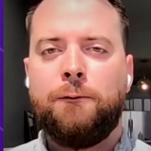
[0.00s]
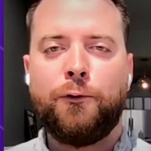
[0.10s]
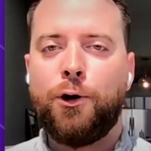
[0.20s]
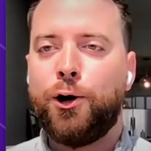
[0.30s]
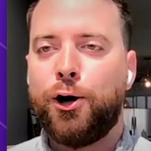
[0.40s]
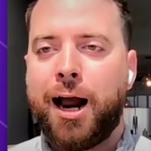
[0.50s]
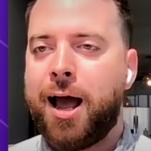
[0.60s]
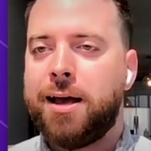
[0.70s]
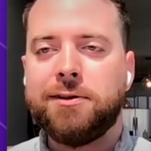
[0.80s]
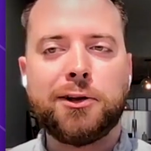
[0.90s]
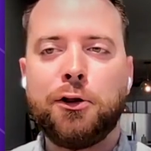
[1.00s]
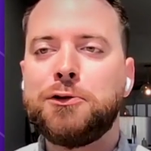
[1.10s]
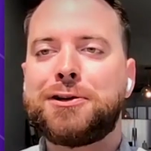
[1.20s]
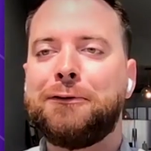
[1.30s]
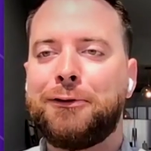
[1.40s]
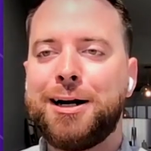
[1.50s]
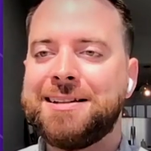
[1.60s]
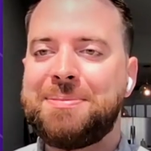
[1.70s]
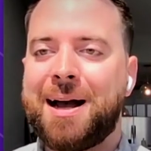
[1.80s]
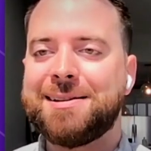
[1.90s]
for as close to free
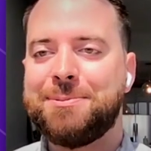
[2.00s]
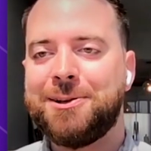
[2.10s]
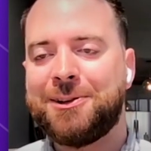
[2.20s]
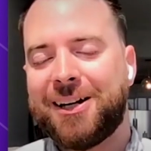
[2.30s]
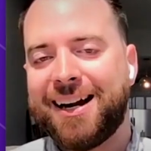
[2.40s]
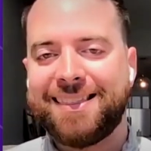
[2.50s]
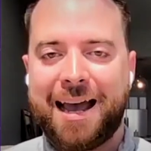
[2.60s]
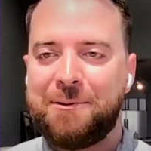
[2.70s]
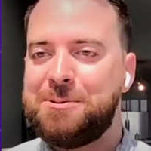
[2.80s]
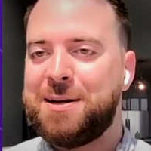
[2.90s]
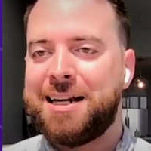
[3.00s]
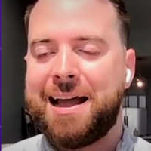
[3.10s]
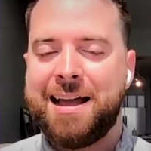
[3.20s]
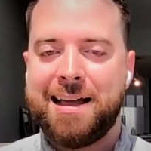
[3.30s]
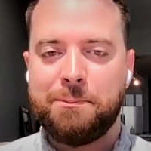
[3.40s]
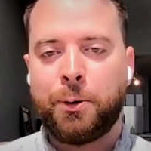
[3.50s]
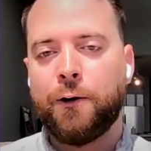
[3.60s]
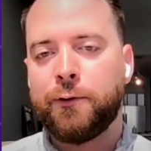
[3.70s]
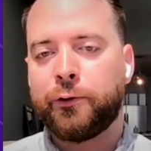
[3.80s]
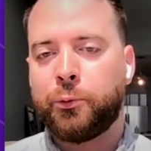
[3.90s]
as possible, right? That would be a
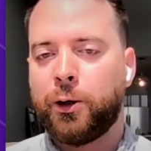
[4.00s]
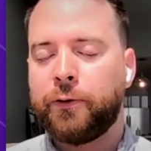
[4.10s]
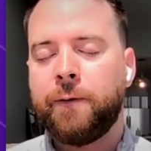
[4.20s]
perfect world.